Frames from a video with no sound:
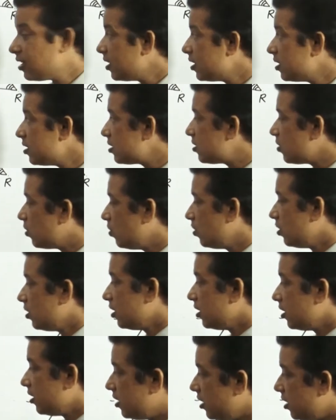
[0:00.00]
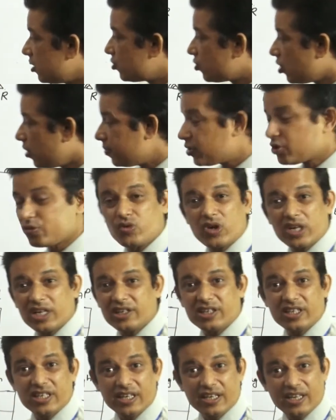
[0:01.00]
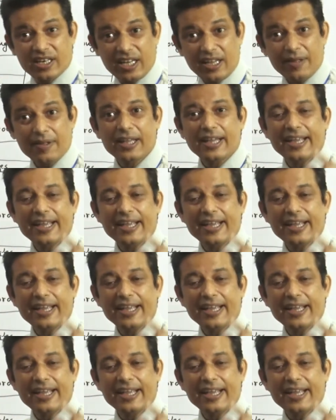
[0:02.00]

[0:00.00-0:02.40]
So, their sum is 180 degree,